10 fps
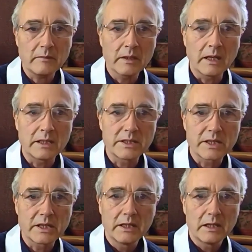And
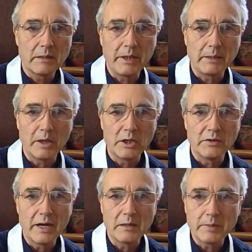I'm being blown
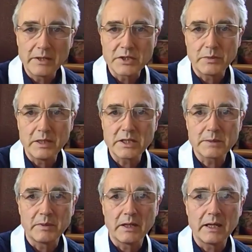around by these winds,
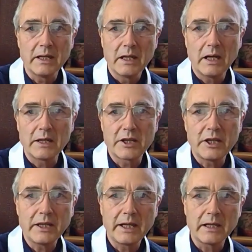but I
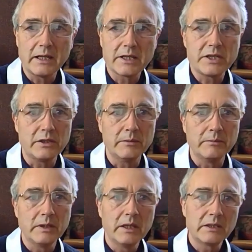unthinkingly
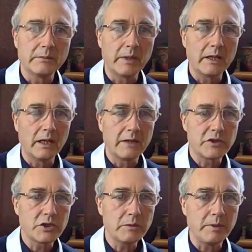assume that my life
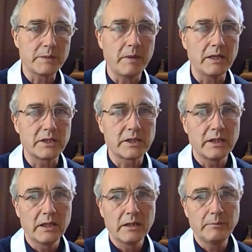should be spent
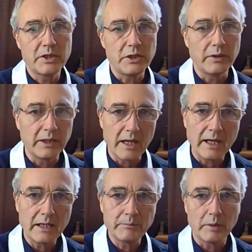pursuing
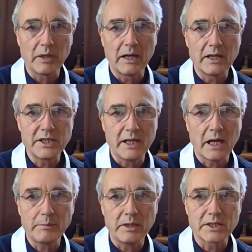gain, popularity,
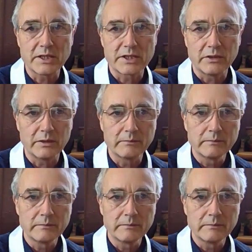happiness, and so on.